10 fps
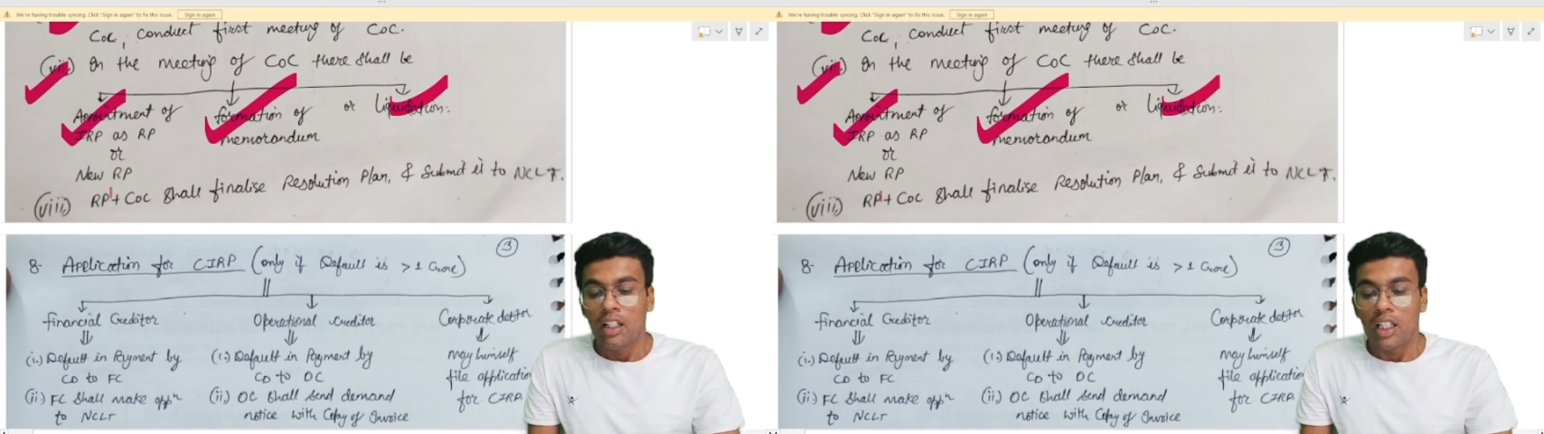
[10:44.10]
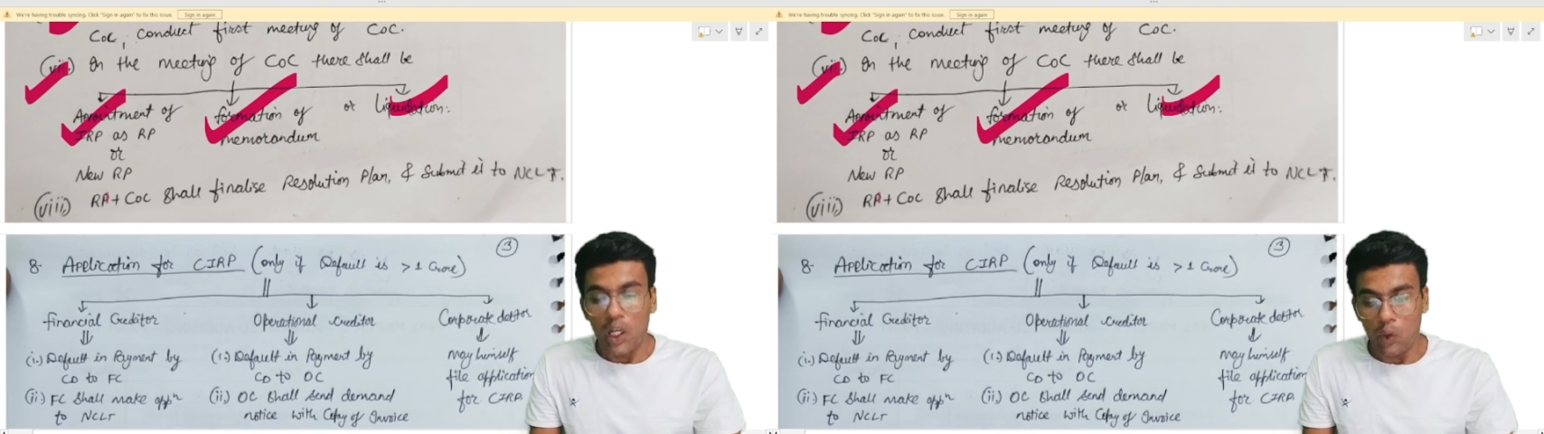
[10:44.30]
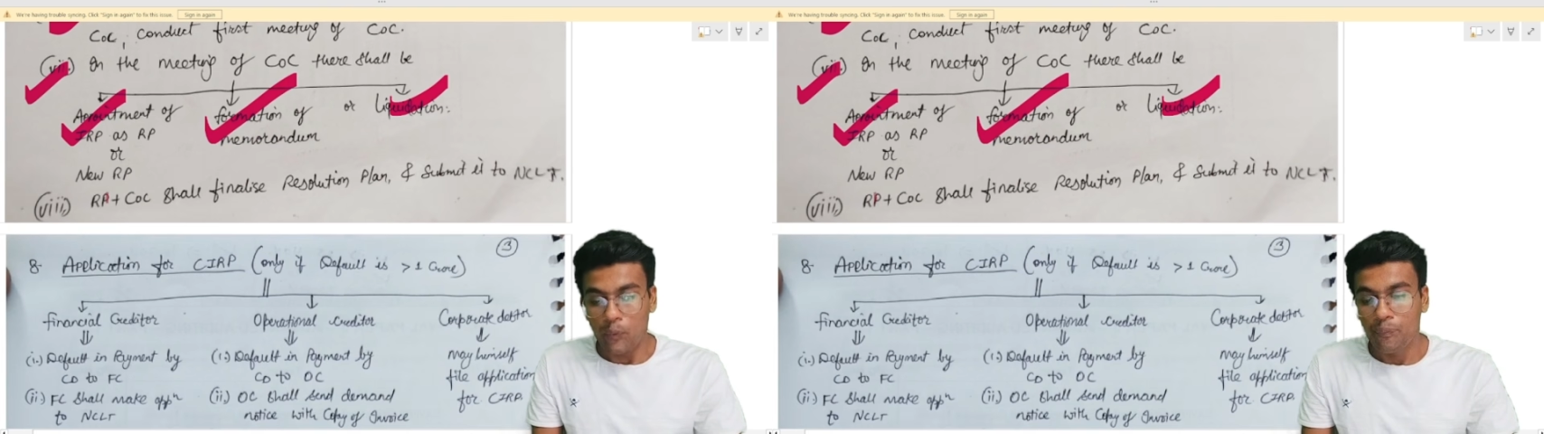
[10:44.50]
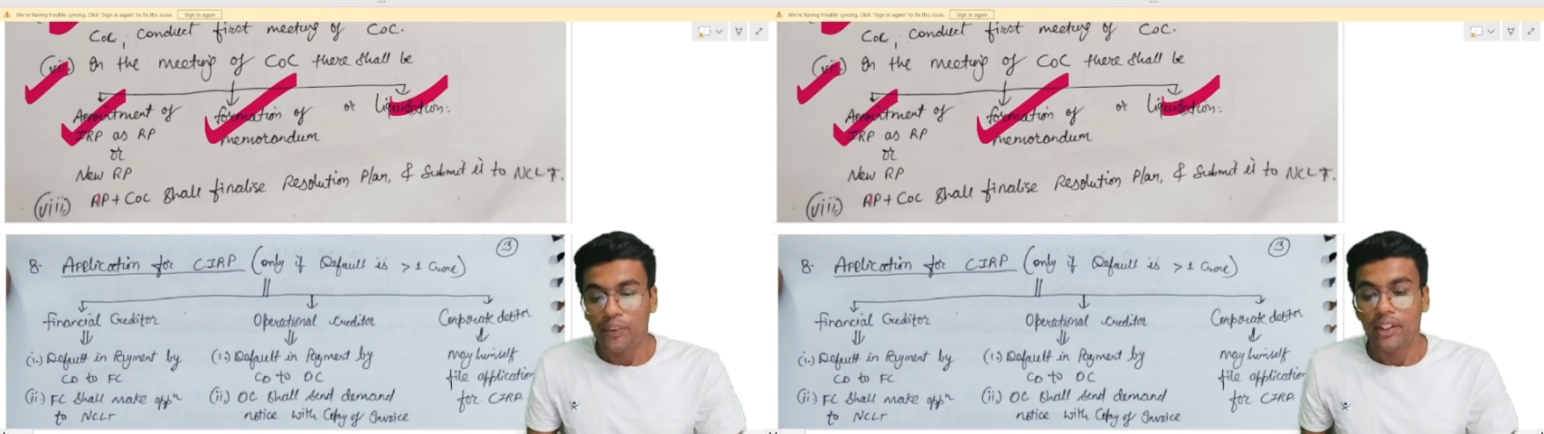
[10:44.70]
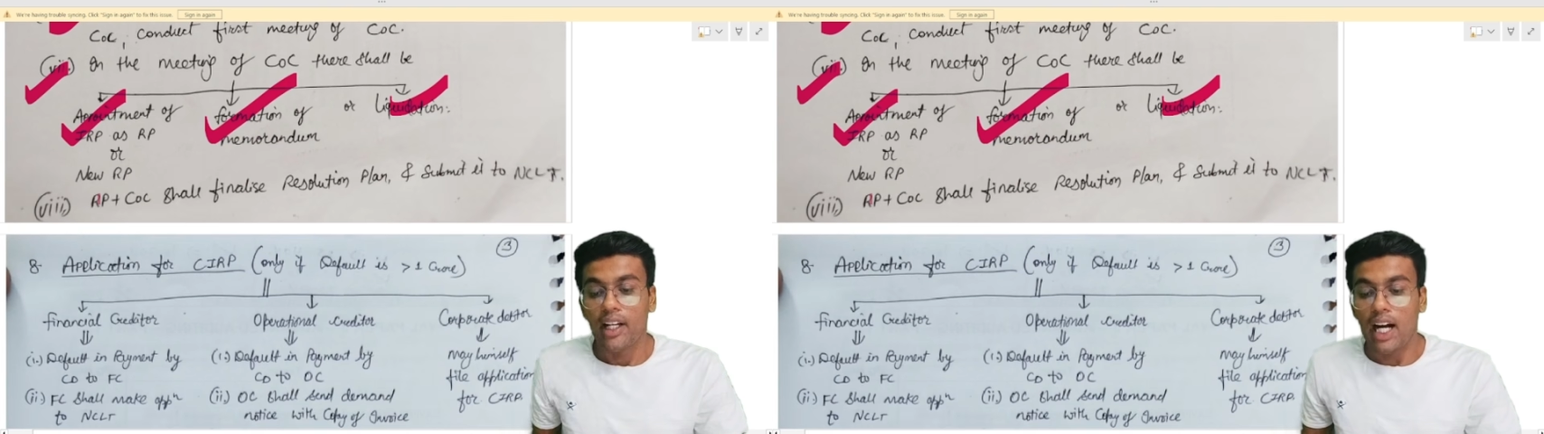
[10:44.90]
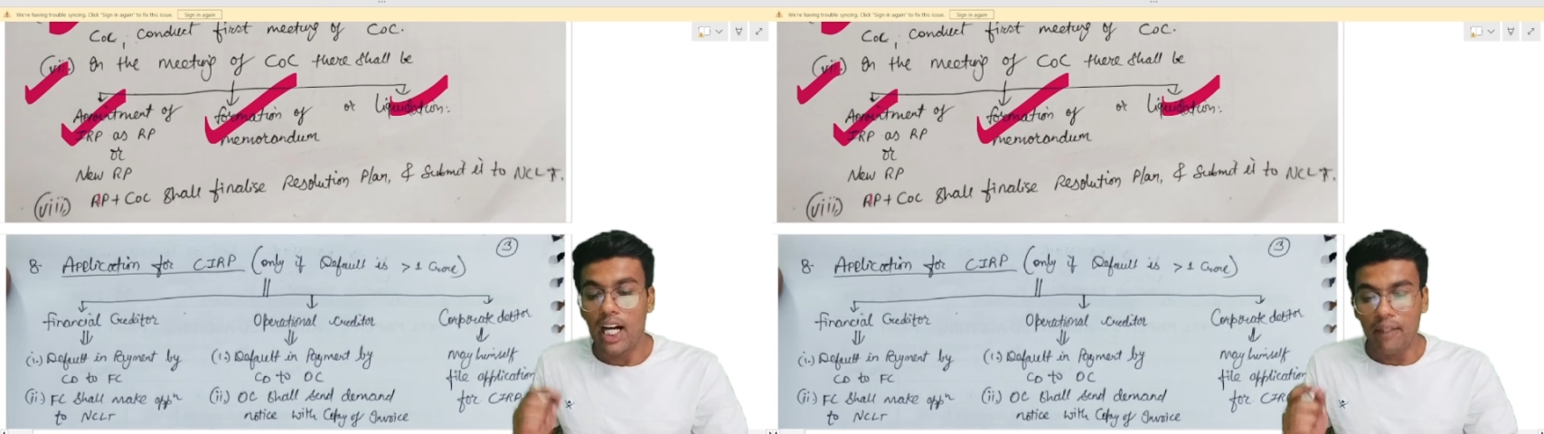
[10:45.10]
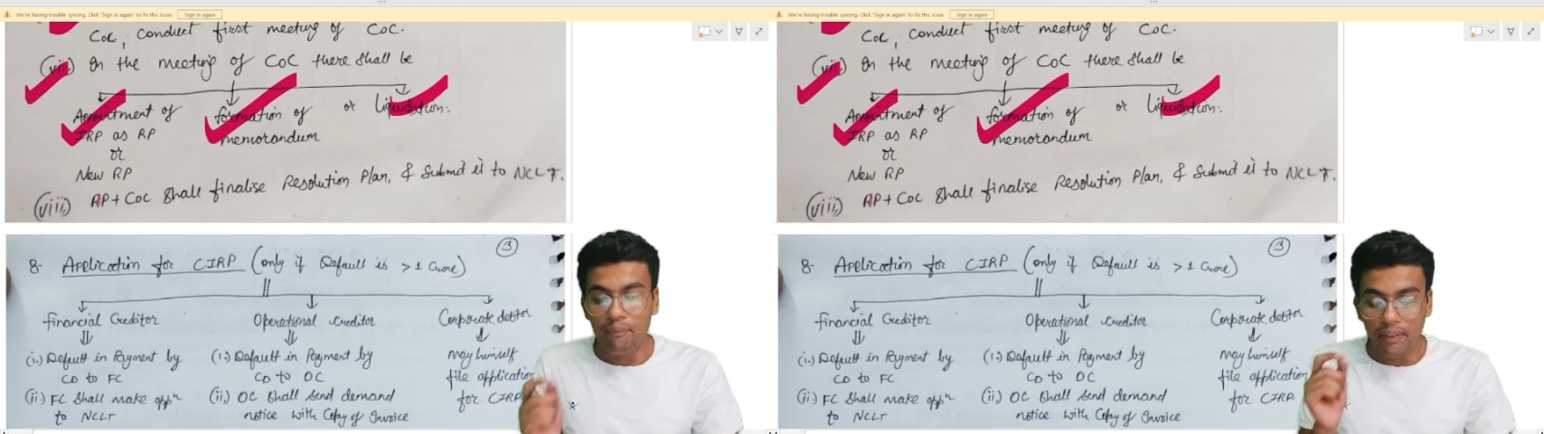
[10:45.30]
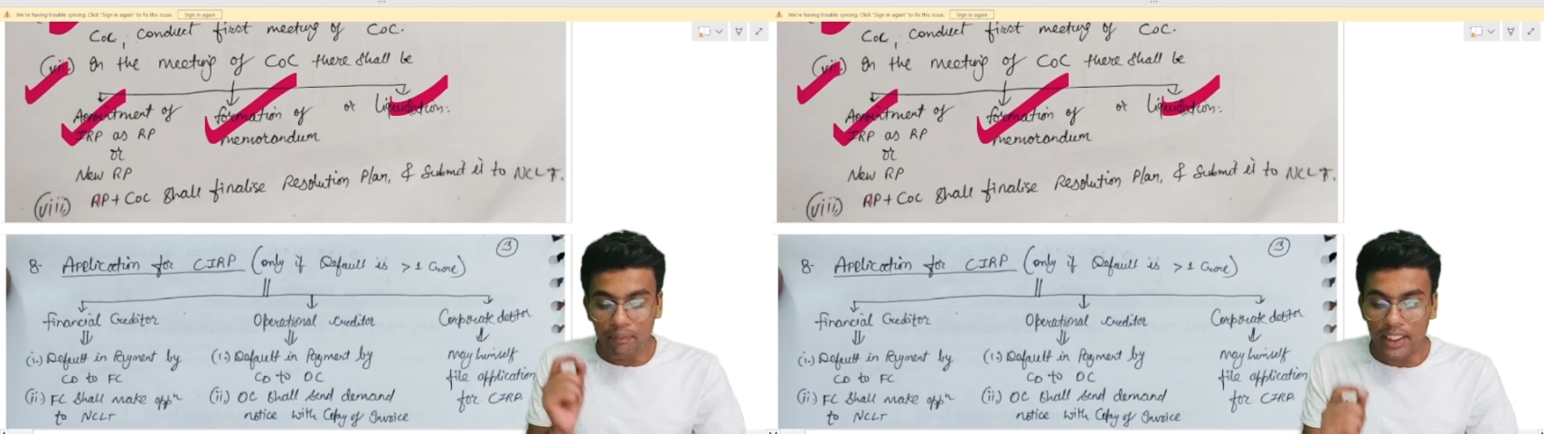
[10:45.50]
Now,
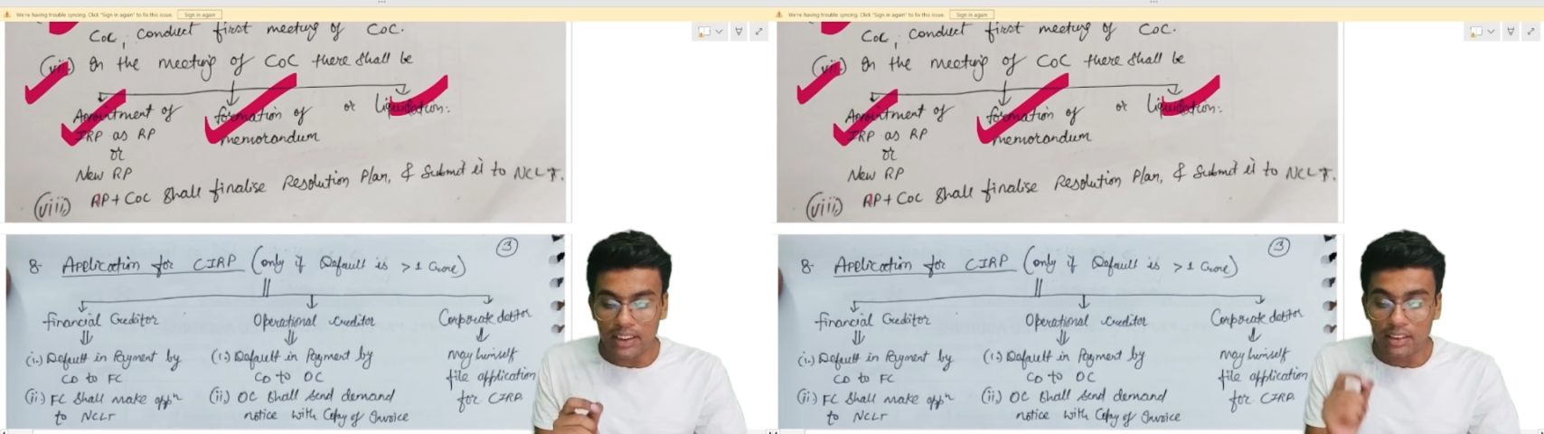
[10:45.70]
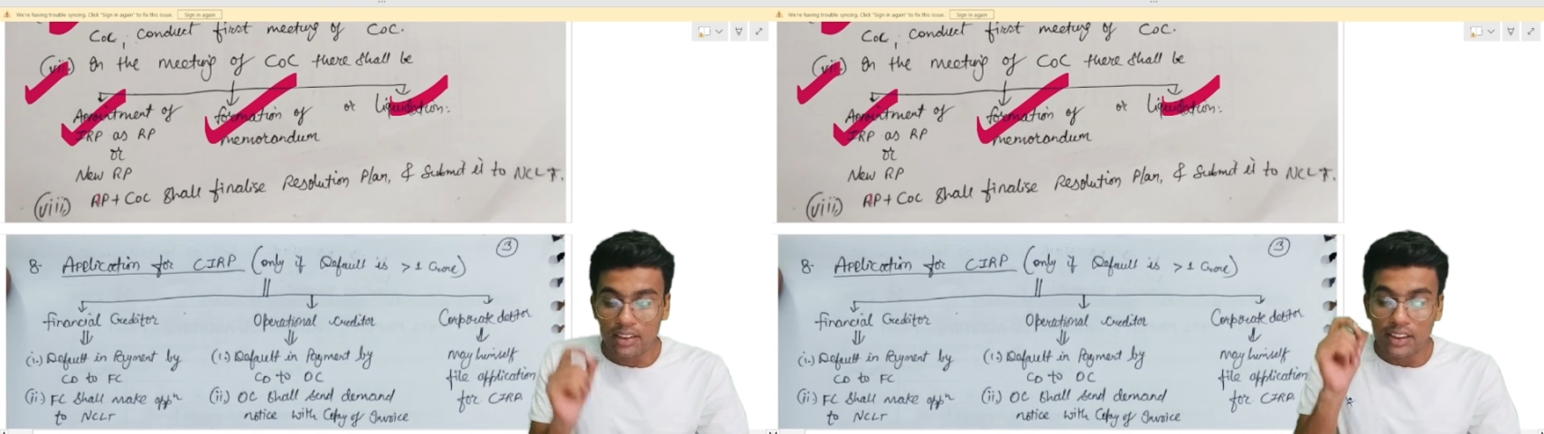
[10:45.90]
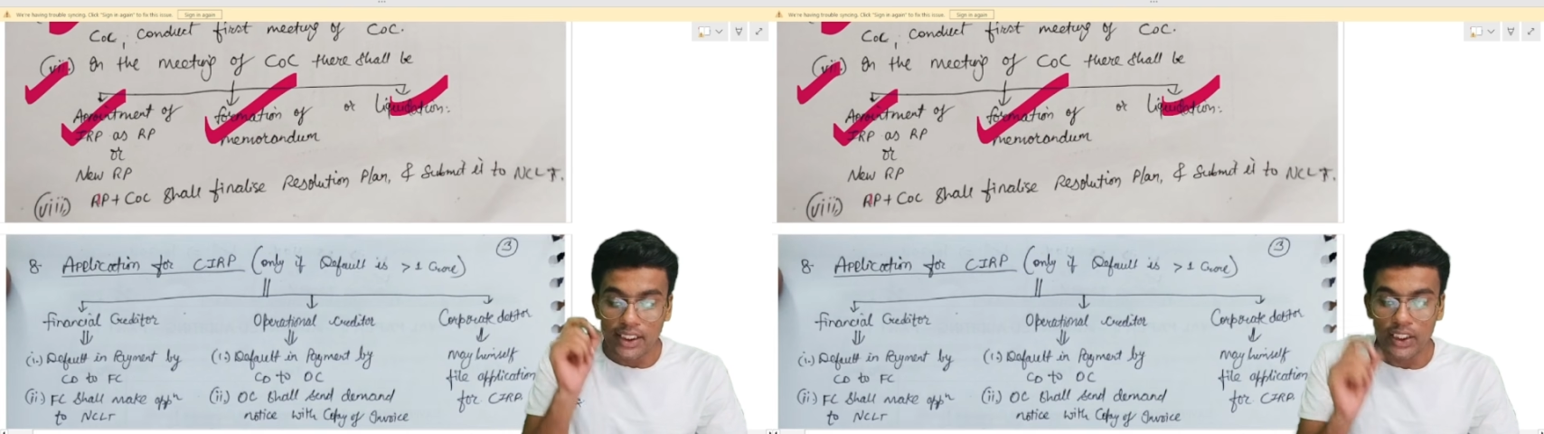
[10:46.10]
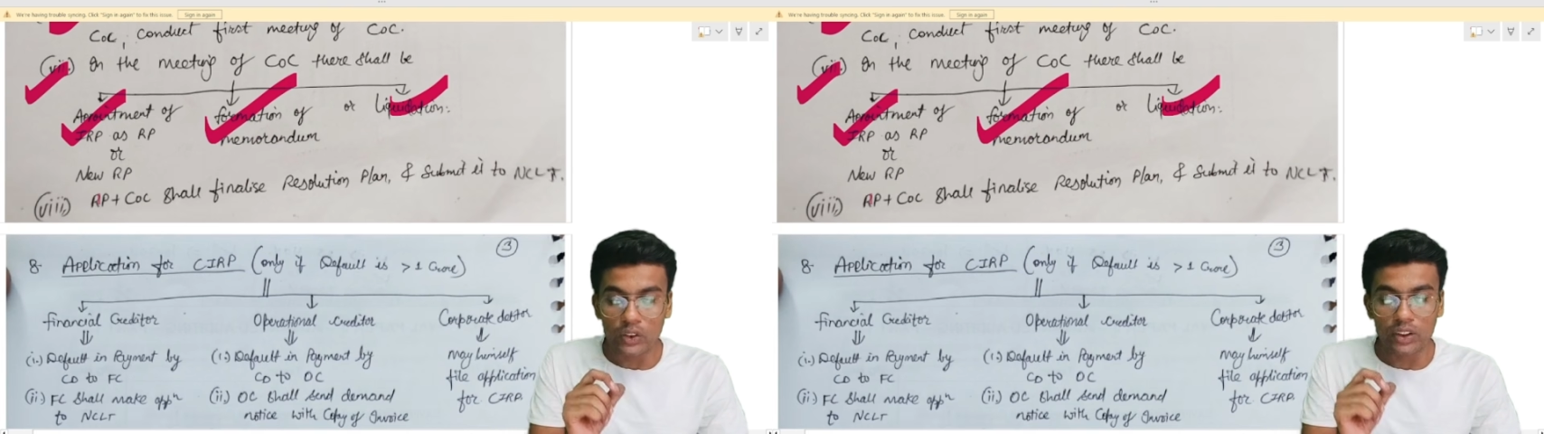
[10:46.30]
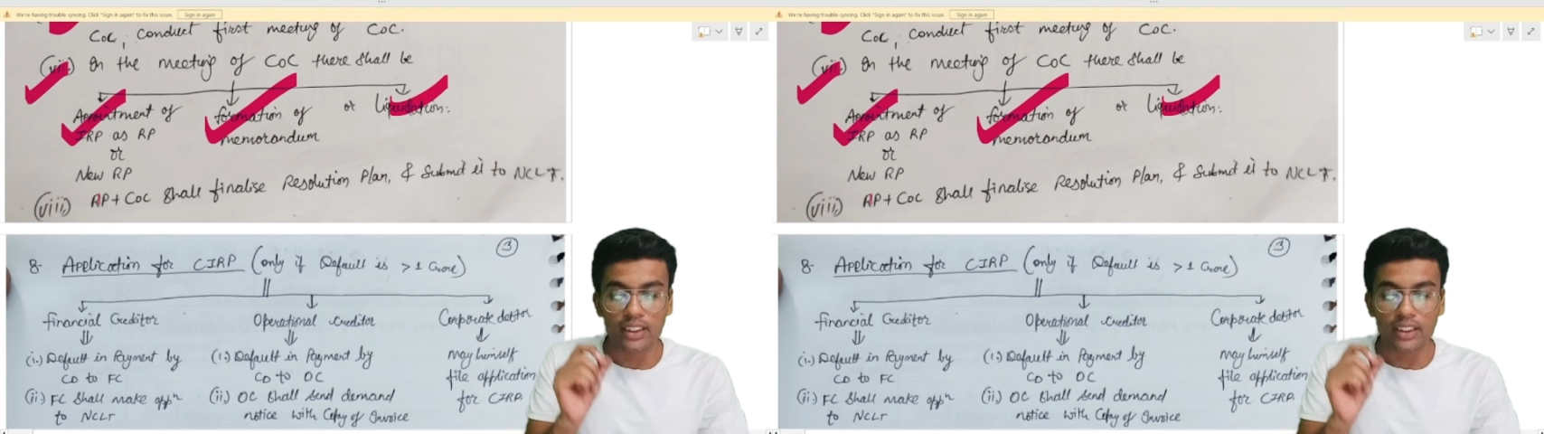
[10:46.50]
RP plus COC